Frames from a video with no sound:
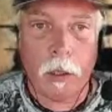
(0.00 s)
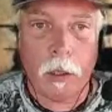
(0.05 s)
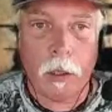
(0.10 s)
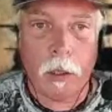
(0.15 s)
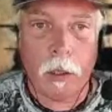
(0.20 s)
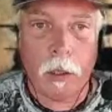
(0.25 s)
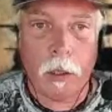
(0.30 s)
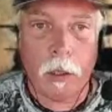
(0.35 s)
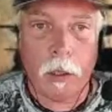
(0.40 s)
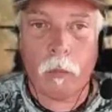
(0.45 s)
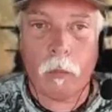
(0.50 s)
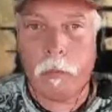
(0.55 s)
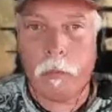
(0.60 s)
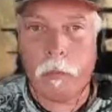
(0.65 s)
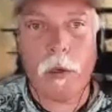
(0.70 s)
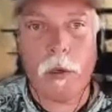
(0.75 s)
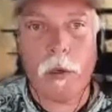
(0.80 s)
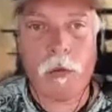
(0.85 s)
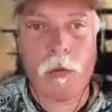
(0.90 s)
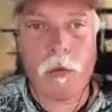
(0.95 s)
years and
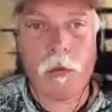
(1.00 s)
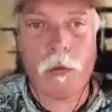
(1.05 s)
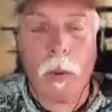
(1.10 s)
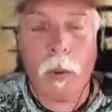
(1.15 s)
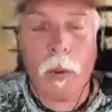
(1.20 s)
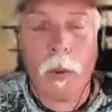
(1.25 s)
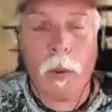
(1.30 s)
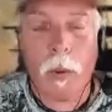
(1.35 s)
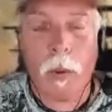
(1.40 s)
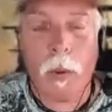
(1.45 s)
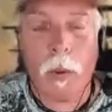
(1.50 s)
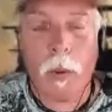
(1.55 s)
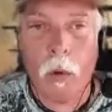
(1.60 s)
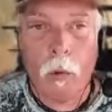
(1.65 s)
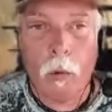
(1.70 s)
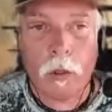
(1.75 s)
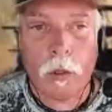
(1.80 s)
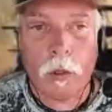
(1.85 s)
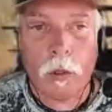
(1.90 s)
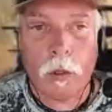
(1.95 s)
years from now.
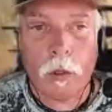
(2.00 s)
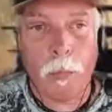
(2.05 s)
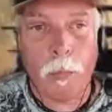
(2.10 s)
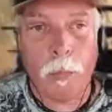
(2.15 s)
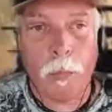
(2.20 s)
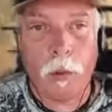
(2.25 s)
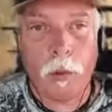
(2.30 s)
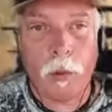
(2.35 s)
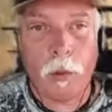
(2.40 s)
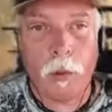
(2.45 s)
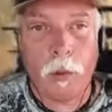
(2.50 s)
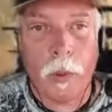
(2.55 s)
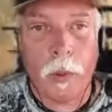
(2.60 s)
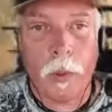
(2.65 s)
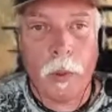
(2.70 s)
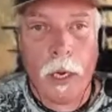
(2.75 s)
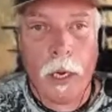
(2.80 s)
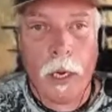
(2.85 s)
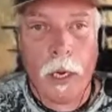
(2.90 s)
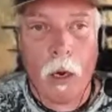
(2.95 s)
What they should be doing
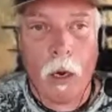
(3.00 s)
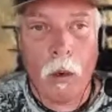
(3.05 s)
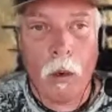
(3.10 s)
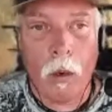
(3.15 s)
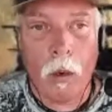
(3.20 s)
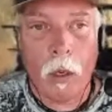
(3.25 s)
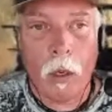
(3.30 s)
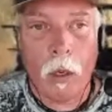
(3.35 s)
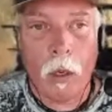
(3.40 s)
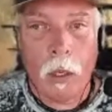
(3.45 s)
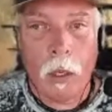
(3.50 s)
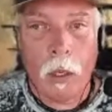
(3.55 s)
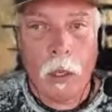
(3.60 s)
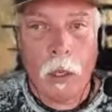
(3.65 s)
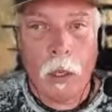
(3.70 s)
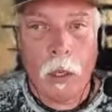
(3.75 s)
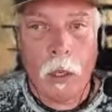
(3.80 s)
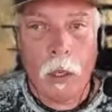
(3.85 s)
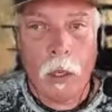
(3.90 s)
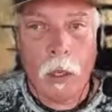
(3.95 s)
now
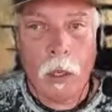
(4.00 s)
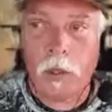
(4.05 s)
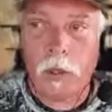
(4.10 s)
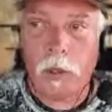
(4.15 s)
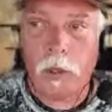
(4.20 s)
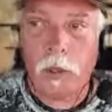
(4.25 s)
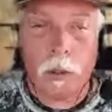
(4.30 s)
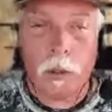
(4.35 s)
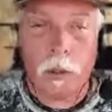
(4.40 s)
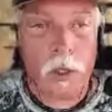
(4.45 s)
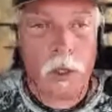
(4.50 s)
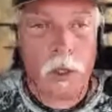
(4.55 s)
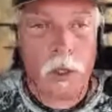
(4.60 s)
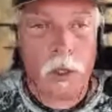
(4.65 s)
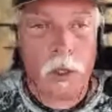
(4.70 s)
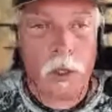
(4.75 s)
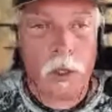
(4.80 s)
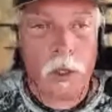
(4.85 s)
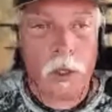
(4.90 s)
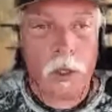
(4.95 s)
is, and it's the
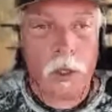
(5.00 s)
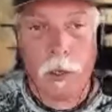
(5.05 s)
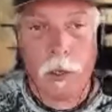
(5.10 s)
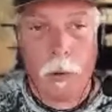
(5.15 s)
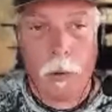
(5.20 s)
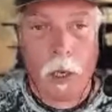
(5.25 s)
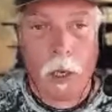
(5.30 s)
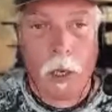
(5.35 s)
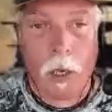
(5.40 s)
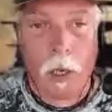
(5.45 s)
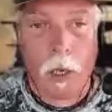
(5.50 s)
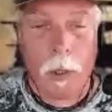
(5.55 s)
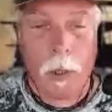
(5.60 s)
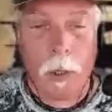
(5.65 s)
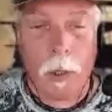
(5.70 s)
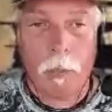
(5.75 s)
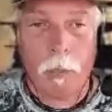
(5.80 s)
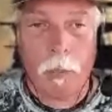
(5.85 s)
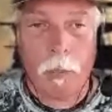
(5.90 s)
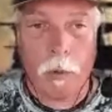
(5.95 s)
same thing that I recommend
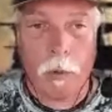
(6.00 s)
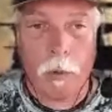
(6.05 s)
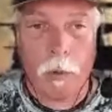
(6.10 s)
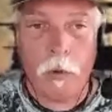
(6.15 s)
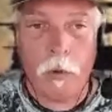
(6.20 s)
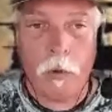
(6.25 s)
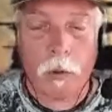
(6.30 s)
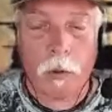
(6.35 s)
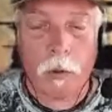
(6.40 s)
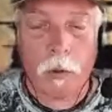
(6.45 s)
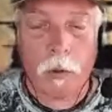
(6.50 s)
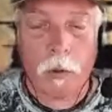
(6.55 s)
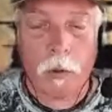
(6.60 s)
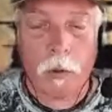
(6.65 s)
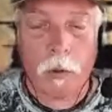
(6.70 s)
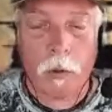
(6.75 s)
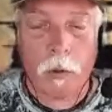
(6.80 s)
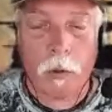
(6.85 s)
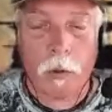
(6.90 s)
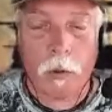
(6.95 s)
to people with vehicles,
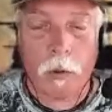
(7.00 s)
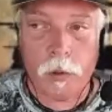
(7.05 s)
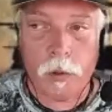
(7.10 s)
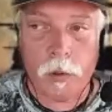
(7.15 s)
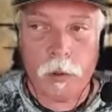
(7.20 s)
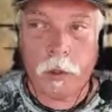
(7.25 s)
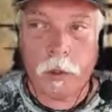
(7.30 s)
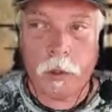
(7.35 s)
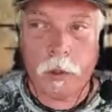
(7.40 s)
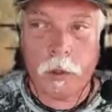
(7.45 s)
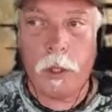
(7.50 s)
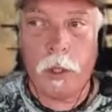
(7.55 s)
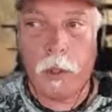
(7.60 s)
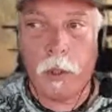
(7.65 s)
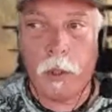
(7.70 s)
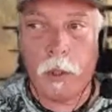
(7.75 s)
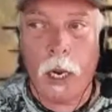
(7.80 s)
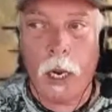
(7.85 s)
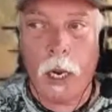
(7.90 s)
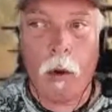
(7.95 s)
what they should be doing
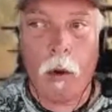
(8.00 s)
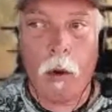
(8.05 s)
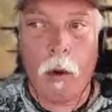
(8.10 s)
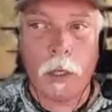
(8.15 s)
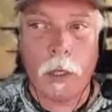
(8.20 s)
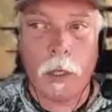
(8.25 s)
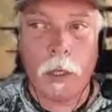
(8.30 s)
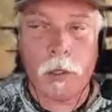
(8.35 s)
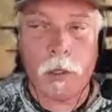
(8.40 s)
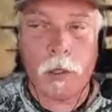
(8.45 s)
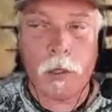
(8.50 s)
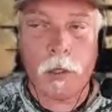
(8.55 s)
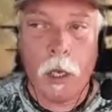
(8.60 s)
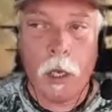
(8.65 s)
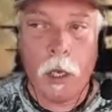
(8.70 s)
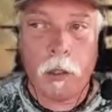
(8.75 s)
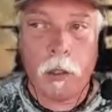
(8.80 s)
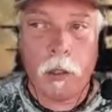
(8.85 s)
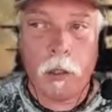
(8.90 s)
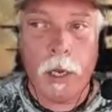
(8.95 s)
now is
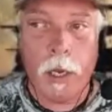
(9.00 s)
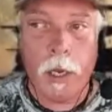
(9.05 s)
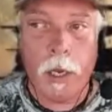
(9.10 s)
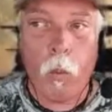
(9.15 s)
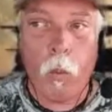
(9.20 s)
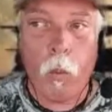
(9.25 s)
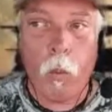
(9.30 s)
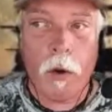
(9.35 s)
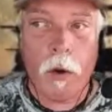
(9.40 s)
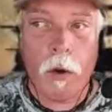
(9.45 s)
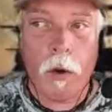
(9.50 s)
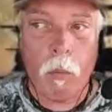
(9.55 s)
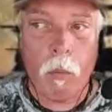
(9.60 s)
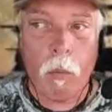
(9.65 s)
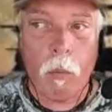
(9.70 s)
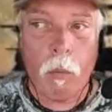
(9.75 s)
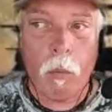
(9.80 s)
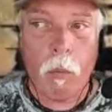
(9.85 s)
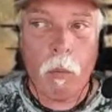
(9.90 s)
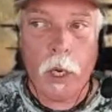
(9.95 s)
take whatever
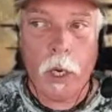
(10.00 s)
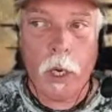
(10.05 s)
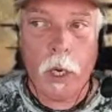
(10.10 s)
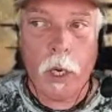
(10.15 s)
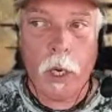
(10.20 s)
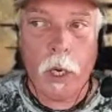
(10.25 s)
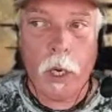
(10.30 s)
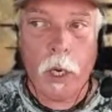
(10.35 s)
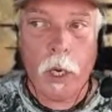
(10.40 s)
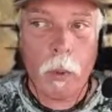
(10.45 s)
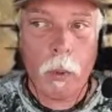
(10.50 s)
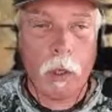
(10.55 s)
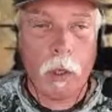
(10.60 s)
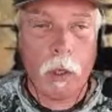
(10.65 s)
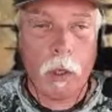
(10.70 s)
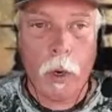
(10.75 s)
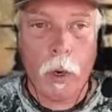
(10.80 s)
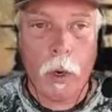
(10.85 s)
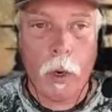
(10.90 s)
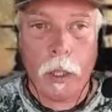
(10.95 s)
money would normally
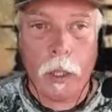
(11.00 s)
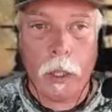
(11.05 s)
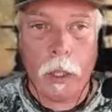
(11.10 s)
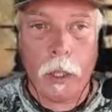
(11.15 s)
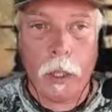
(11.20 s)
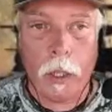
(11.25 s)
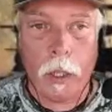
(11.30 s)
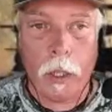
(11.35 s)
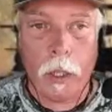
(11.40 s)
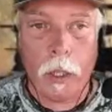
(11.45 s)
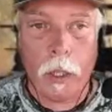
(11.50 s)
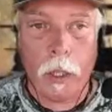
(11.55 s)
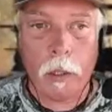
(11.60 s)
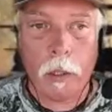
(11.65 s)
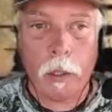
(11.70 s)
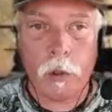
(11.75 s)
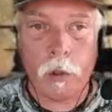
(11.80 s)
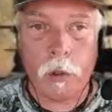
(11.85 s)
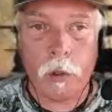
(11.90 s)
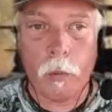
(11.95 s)
be going in
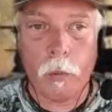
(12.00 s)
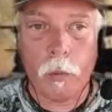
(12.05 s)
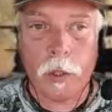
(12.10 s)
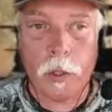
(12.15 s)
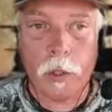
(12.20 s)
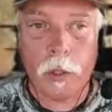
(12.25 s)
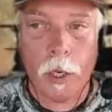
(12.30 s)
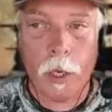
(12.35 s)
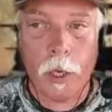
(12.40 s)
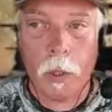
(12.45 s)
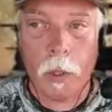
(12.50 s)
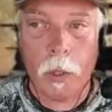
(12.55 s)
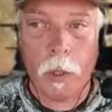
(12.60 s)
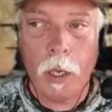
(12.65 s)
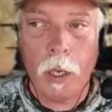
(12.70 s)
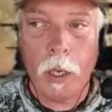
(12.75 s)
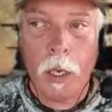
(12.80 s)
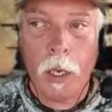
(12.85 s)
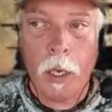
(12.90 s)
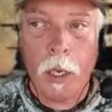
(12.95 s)
to retirement
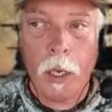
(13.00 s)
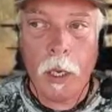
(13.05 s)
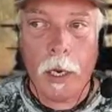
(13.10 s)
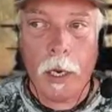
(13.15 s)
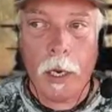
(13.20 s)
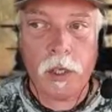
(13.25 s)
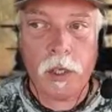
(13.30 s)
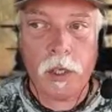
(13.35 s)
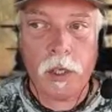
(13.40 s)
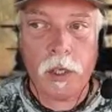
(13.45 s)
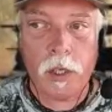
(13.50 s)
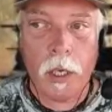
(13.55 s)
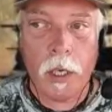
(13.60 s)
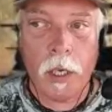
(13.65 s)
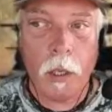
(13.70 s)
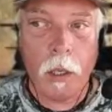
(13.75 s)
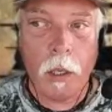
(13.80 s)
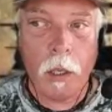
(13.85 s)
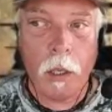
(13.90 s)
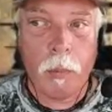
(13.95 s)
and instead
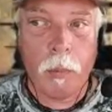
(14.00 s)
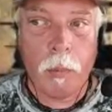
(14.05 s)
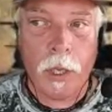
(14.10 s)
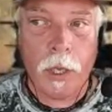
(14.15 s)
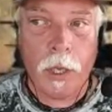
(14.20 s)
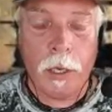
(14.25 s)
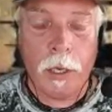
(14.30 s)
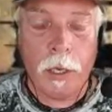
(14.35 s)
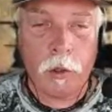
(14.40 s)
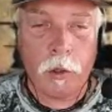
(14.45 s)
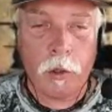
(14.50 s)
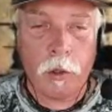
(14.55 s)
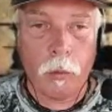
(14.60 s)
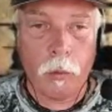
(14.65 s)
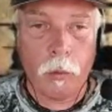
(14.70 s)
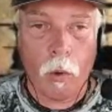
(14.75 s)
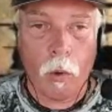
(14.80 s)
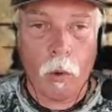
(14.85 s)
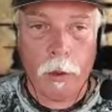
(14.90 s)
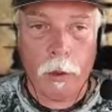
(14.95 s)
put that into a
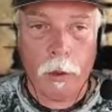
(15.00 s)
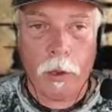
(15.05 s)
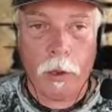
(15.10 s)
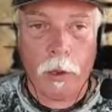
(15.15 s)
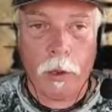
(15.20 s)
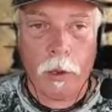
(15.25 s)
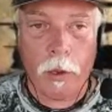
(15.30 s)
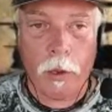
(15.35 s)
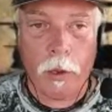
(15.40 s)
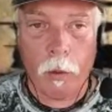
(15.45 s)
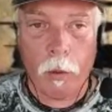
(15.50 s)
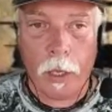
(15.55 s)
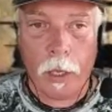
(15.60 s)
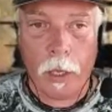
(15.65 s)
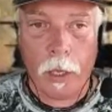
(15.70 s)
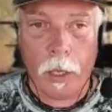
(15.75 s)
Roth IRA.